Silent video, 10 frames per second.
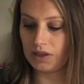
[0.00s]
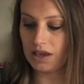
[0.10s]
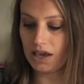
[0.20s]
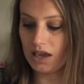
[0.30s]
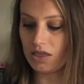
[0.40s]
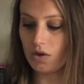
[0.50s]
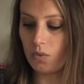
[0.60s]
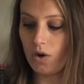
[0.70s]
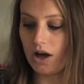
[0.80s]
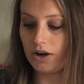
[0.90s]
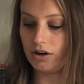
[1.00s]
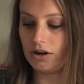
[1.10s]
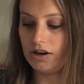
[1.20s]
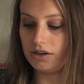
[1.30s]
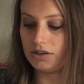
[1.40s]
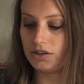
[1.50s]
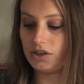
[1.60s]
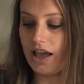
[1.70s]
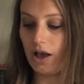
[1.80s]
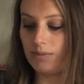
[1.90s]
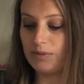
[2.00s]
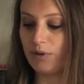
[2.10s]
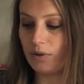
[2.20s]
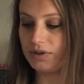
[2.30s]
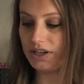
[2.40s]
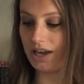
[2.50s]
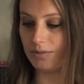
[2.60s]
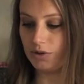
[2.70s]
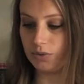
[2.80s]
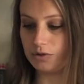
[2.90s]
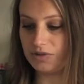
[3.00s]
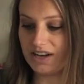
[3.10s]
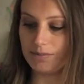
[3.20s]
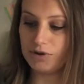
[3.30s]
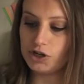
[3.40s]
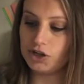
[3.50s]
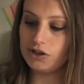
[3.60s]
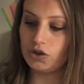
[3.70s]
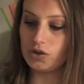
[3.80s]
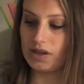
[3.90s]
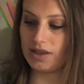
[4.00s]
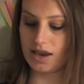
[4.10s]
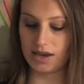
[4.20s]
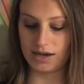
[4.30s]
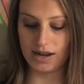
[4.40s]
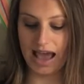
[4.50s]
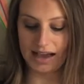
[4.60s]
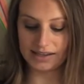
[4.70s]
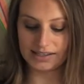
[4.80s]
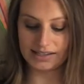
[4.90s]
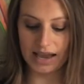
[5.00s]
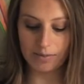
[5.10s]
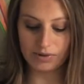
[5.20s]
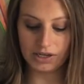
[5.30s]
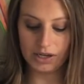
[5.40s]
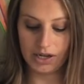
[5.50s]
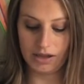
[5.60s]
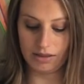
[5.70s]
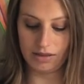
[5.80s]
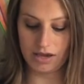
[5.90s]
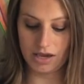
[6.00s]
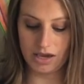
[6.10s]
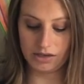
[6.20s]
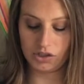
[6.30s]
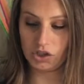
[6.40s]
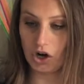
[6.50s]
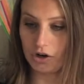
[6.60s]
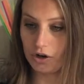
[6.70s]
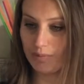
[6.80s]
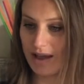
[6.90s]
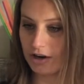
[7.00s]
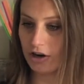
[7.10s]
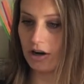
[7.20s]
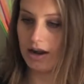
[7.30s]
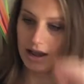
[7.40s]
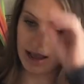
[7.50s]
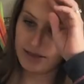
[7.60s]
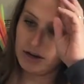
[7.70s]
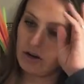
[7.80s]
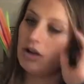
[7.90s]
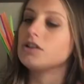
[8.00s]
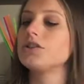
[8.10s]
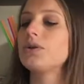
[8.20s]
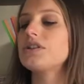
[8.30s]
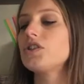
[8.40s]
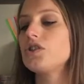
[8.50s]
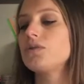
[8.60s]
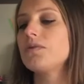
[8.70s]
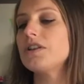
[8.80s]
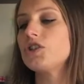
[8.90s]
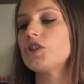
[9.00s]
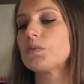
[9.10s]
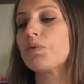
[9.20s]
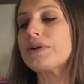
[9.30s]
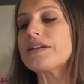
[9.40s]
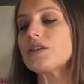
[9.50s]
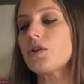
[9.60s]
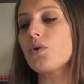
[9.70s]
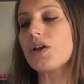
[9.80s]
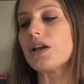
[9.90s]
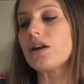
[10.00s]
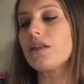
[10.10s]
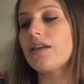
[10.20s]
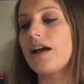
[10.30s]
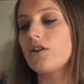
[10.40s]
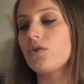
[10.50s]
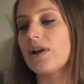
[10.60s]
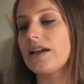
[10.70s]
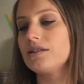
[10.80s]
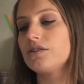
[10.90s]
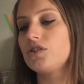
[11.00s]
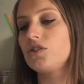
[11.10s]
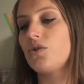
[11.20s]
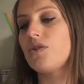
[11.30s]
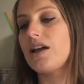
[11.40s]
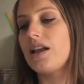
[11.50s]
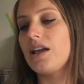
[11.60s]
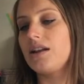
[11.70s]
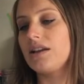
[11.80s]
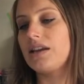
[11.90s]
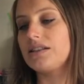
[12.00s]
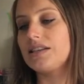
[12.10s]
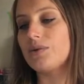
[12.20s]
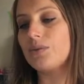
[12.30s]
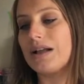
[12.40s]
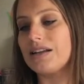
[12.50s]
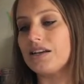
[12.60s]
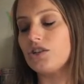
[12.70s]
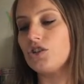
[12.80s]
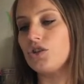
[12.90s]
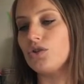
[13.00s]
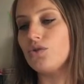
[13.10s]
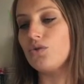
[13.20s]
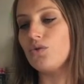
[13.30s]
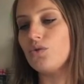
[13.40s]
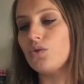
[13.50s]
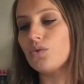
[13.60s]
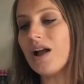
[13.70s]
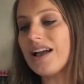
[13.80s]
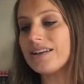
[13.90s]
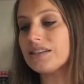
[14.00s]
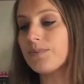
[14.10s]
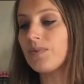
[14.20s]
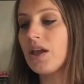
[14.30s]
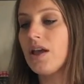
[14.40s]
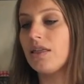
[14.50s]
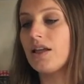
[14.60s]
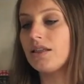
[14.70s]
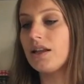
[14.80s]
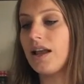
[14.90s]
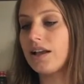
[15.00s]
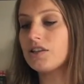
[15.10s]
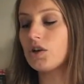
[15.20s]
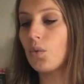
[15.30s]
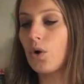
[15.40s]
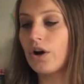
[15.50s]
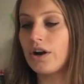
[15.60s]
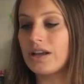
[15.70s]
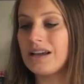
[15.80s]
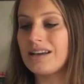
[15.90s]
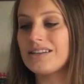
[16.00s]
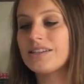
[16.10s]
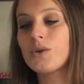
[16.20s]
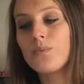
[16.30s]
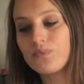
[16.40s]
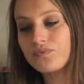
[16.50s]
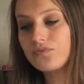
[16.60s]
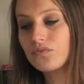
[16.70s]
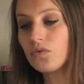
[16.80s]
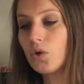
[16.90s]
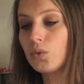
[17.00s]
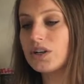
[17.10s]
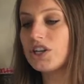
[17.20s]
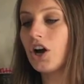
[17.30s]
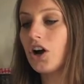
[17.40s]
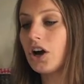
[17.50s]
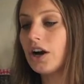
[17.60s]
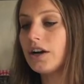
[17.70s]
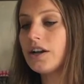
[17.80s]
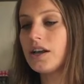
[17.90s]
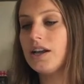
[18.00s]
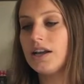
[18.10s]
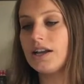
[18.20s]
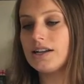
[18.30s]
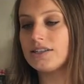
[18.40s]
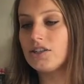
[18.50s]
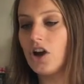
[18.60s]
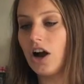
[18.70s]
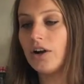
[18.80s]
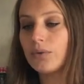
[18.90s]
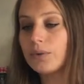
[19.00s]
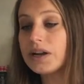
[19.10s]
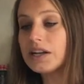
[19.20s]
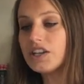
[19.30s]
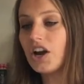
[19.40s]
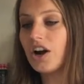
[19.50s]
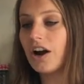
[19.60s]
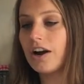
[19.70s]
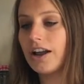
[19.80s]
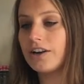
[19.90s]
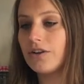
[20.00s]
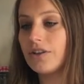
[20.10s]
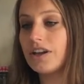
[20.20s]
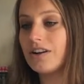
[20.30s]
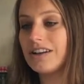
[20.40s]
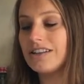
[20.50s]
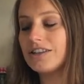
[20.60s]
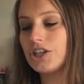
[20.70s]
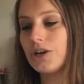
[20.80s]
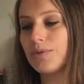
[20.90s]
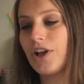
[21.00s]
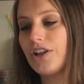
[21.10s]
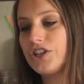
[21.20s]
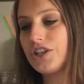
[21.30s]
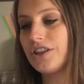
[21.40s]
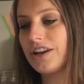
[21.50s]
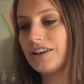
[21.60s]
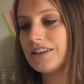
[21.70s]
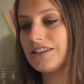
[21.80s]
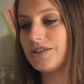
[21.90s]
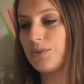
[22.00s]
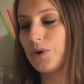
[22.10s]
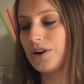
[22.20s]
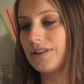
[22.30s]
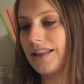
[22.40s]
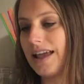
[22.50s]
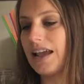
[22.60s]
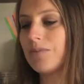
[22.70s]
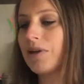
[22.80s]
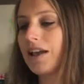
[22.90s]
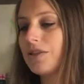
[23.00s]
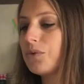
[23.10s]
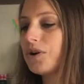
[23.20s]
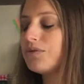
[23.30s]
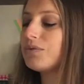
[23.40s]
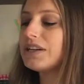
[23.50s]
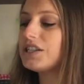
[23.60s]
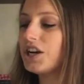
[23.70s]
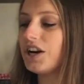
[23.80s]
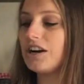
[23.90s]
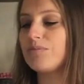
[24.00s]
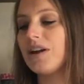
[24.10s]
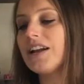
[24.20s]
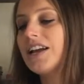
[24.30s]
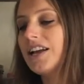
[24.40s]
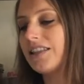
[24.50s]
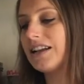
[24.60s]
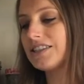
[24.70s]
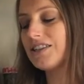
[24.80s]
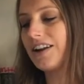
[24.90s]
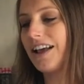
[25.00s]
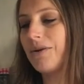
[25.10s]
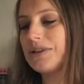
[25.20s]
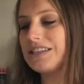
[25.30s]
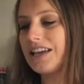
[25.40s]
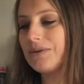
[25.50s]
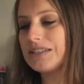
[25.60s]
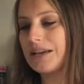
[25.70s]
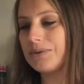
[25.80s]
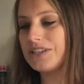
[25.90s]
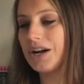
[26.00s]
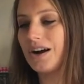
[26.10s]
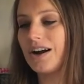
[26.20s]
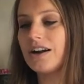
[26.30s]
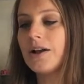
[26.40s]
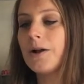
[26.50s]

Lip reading: in the water helps both to come to room temperature so that they can accept the starter better, and then also it's just pre-soaking that grain so that it gets it ready to rise. Then the next word is retard. It is not retard. I know that in this terminology there is the word lame and the word retard, but that's not how we say it. We say retard.